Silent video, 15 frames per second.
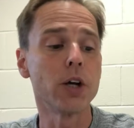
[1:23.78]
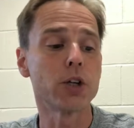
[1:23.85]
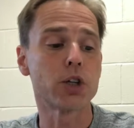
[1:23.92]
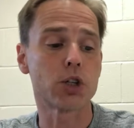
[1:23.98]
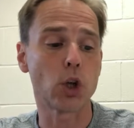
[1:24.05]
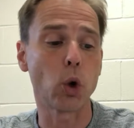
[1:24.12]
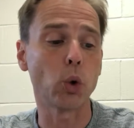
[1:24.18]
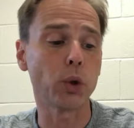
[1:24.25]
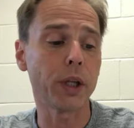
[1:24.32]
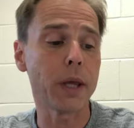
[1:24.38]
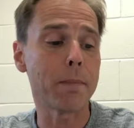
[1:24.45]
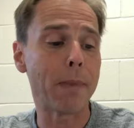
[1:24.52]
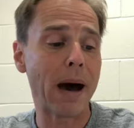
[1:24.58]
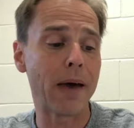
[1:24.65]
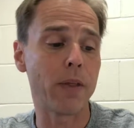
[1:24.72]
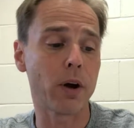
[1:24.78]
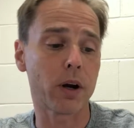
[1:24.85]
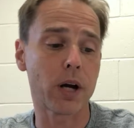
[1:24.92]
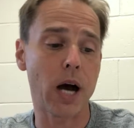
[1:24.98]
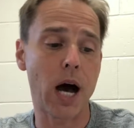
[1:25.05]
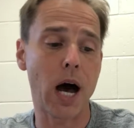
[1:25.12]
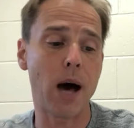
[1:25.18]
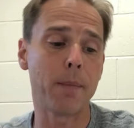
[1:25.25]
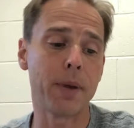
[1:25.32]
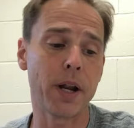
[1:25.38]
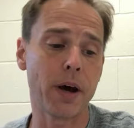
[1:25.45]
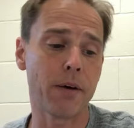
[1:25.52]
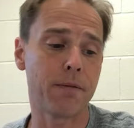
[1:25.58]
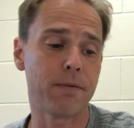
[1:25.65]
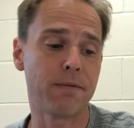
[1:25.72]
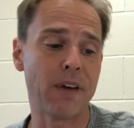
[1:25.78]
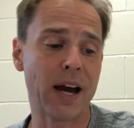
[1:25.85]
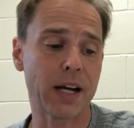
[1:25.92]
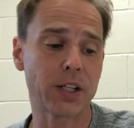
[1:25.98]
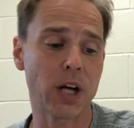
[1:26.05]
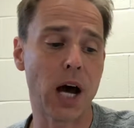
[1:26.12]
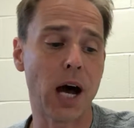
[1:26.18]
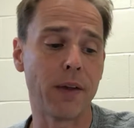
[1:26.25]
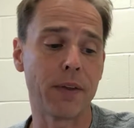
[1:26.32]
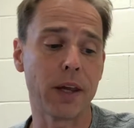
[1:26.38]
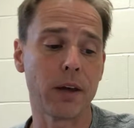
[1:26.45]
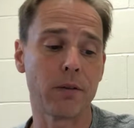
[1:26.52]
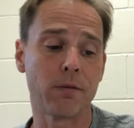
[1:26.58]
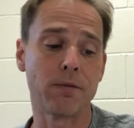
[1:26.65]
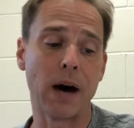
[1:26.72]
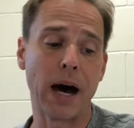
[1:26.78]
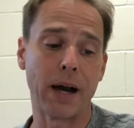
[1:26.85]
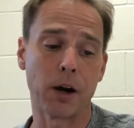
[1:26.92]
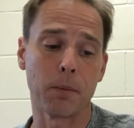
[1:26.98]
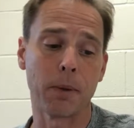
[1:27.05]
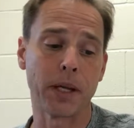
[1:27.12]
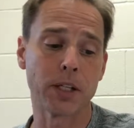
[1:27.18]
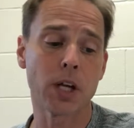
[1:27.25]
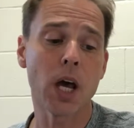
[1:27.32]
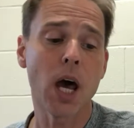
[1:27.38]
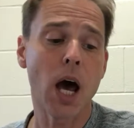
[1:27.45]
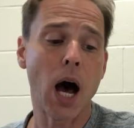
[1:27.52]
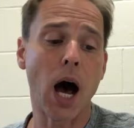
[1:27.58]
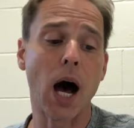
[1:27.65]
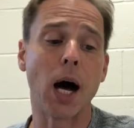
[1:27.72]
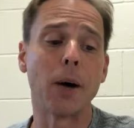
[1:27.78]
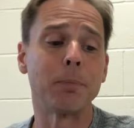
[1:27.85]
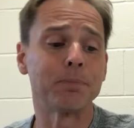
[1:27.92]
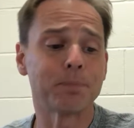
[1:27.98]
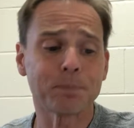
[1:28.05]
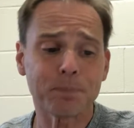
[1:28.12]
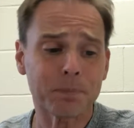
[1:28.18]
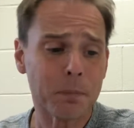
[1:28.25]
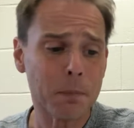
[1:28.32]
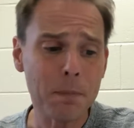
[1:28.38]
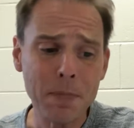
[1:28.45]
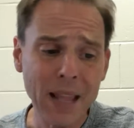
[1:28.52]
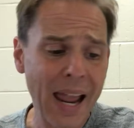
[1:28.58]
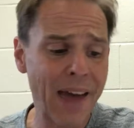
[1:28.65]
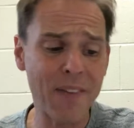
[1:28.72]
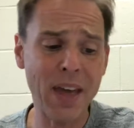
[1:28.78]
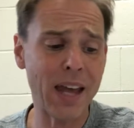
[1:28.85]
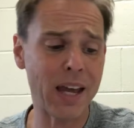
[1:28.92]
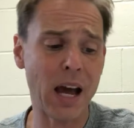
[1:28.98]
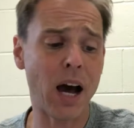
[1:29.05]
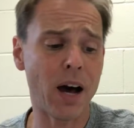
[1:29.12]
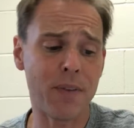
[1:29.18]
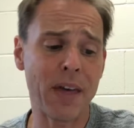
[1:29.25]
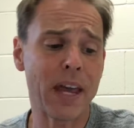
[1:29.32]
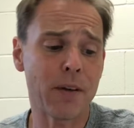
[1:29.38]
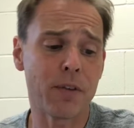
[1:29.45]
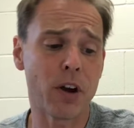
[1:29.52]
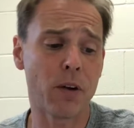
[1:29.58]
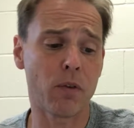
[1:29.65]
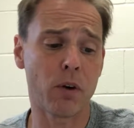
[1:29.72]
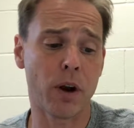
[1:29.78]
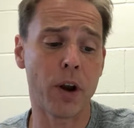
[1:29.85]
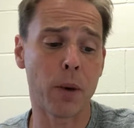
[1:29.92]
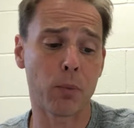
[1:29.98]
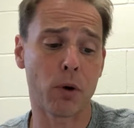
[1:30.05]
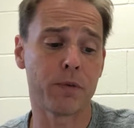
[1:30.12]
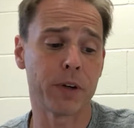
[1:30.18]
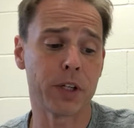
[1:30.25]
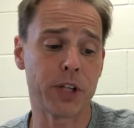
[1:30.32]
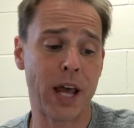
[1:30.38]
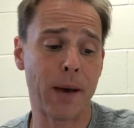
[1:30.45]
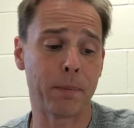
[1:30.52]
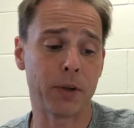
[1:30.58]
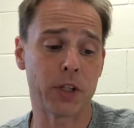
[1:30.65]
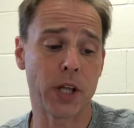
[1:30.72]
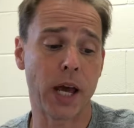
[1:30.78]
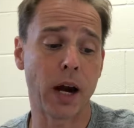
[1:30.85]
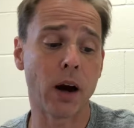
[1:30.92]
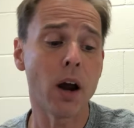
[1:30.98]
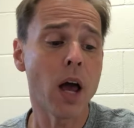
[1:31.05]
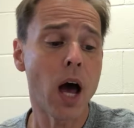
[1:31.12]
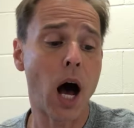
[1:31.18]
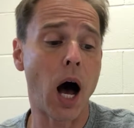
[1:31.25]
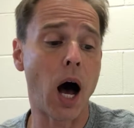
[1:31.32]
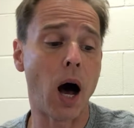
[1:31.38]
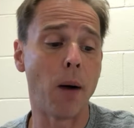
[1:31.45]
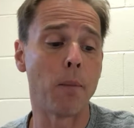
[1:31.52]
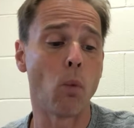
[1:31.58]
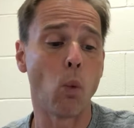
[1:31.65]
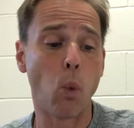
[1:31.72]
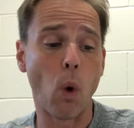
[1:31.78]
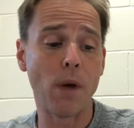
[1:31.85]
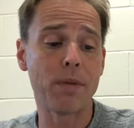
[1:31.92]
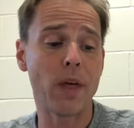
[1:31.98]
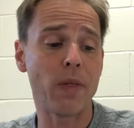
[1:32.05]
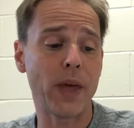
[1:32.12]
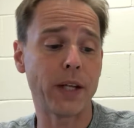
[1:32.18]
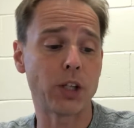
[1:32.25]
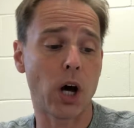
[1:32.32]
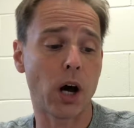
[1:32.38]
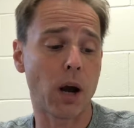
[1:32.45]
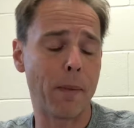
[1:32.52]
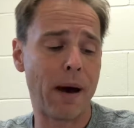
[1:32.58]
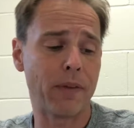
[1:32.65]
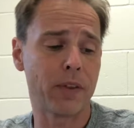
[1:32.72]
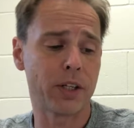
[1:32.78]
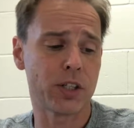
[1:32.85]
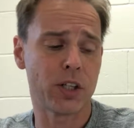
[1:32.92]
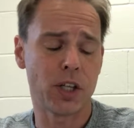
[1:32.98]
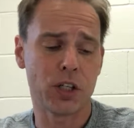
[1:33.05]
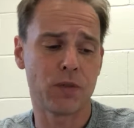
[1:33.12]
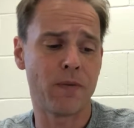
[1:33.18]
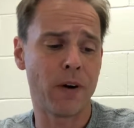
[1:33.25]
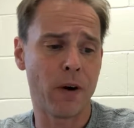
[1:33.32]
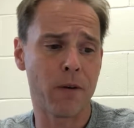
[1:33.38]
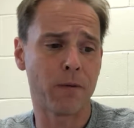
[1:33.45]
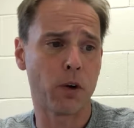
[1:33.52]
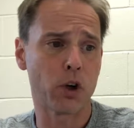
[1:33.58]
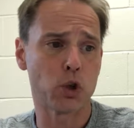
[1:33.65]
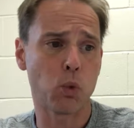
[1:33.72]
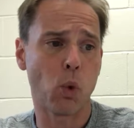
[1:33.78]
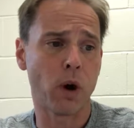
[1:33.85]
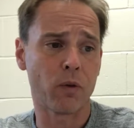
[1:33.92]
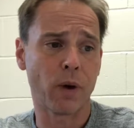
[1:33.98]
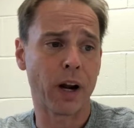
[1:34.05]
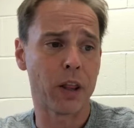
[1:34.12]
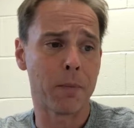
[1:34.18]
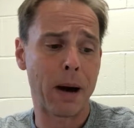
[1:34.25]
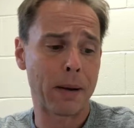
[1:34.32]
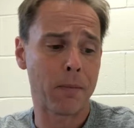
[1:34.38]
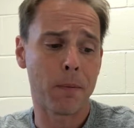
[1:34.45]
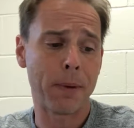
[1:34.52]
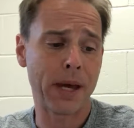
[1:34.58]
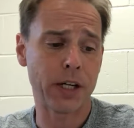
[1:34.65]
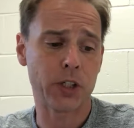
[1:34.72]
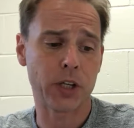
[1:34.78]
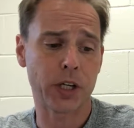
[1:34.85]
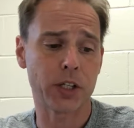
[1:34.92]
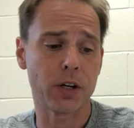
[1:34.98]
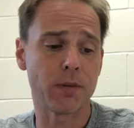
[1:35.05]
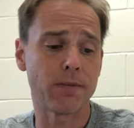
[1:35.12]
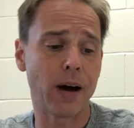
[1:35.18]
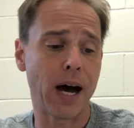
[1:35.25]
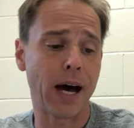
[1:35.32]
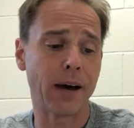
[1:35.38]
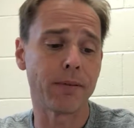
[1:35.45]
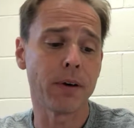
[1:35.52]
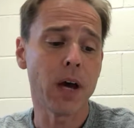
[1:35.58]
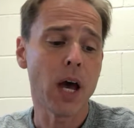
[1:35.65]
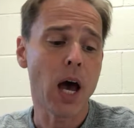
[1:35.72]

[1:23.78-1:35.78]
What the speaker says: solely by their common effect on the environment. And they give a number of examples there. One that they talk about, this very first one right on the bottom of page 65,